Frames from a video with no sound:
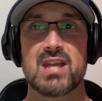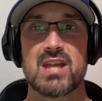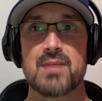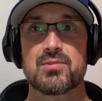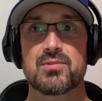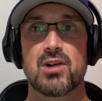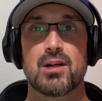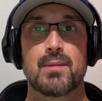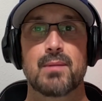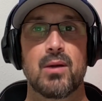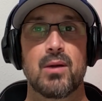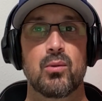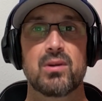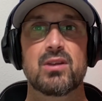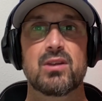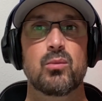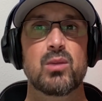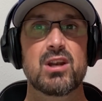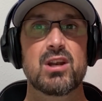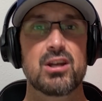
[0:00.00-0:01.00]
We keep talking about
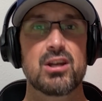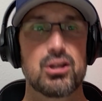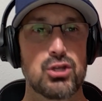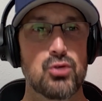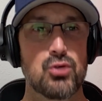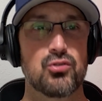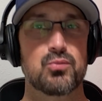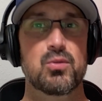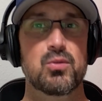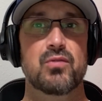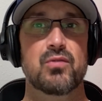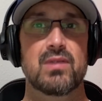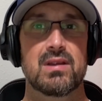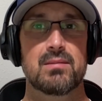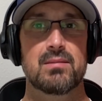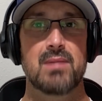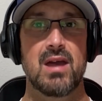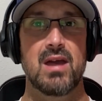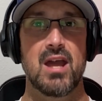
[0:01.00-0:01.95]
we need a youth movement in